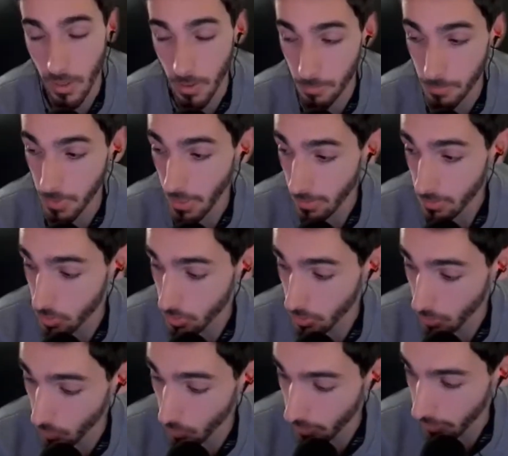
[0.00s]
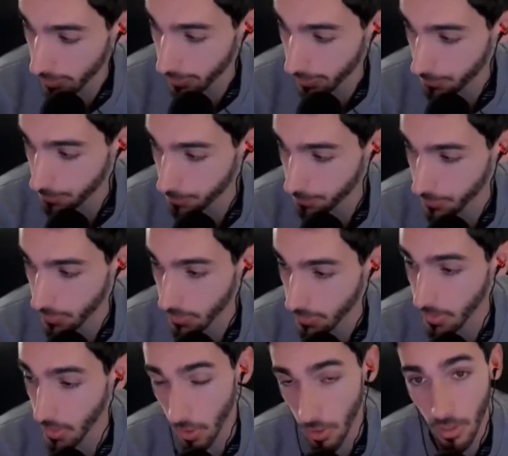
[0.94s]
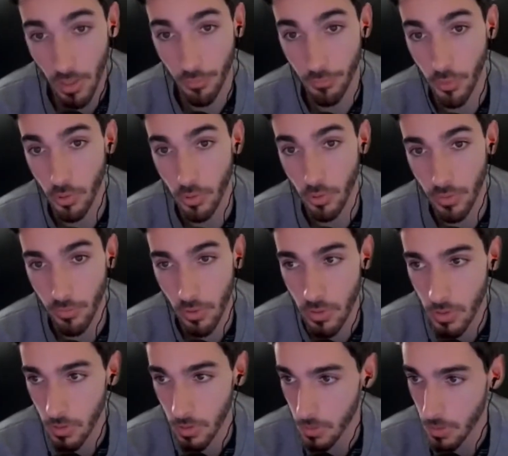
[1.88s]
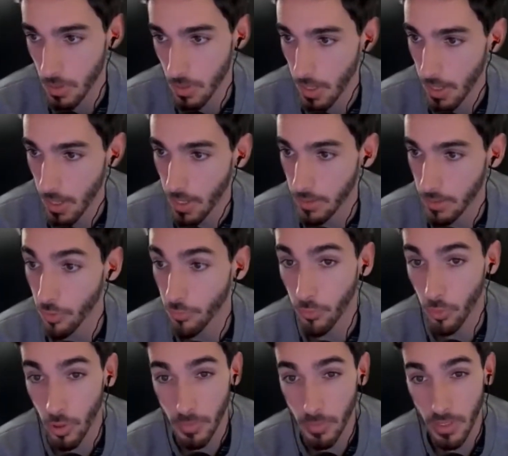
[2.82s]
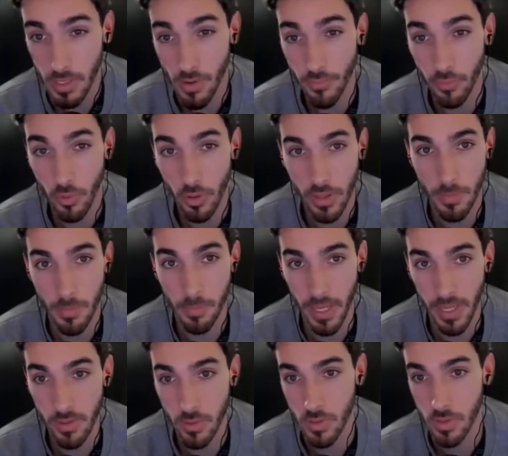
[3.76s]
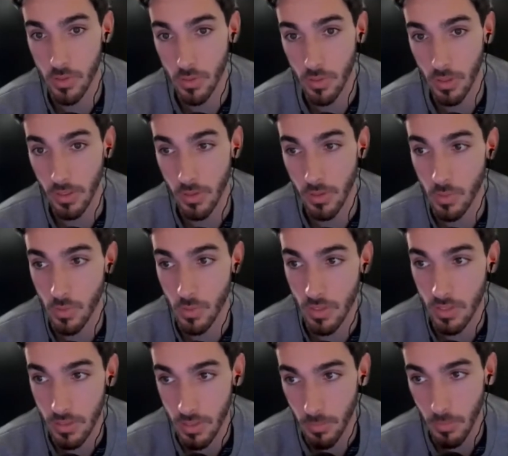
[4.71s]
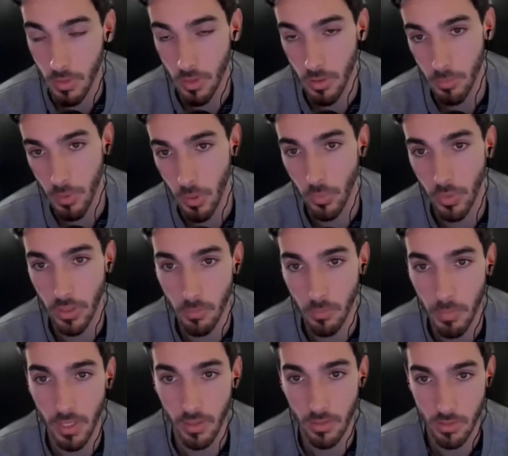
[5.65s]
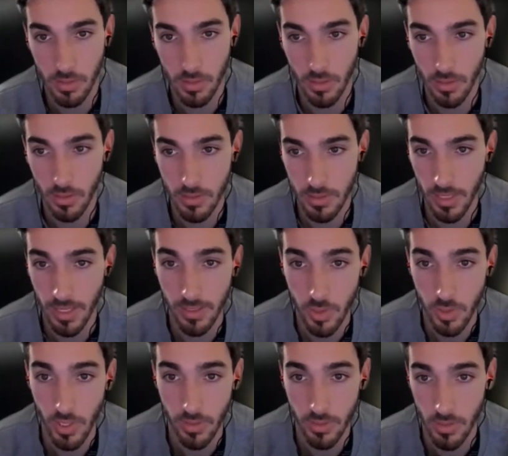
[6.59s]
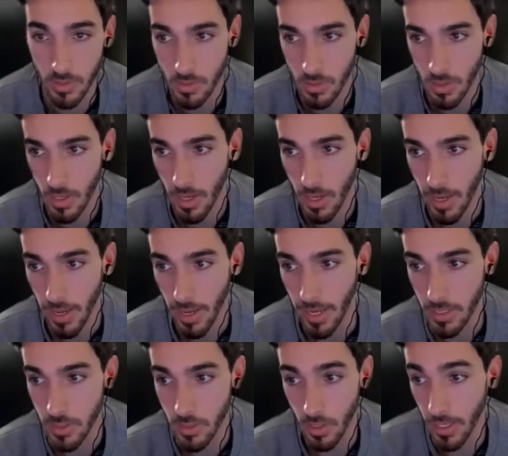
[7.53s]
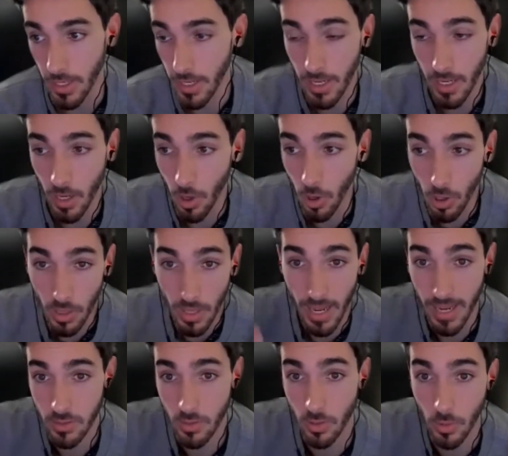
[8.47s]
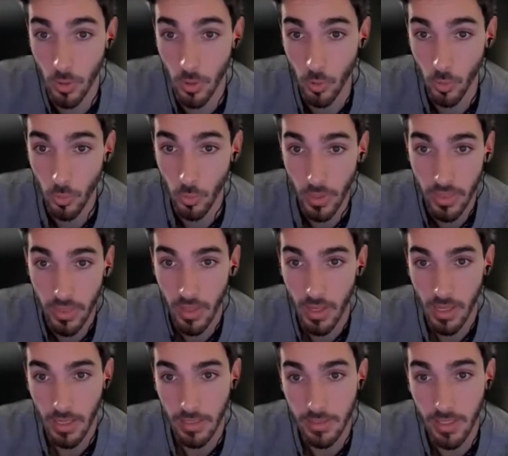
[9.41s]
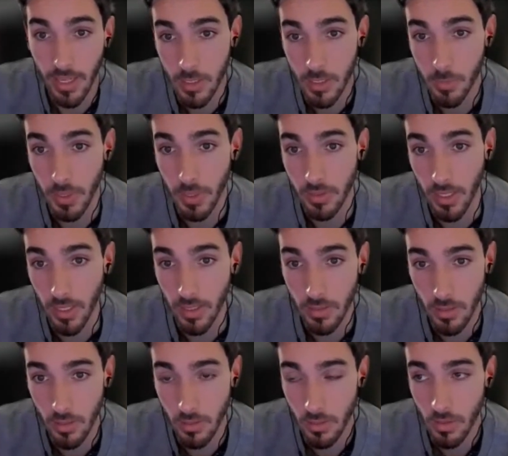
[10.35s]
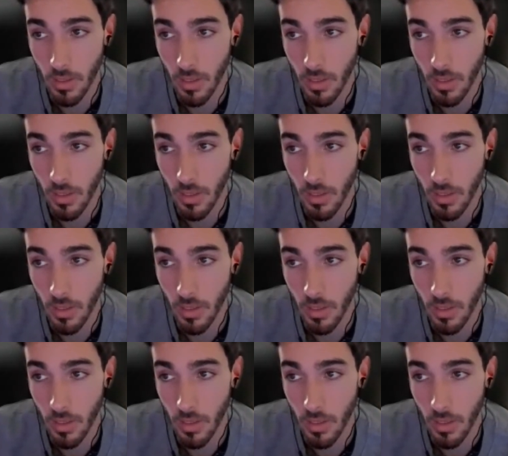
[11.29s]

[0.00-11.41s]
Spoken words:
Yeah, so there are a few differences. The formula for the page is similar, but we make slight changes. And it all has to do with the expectation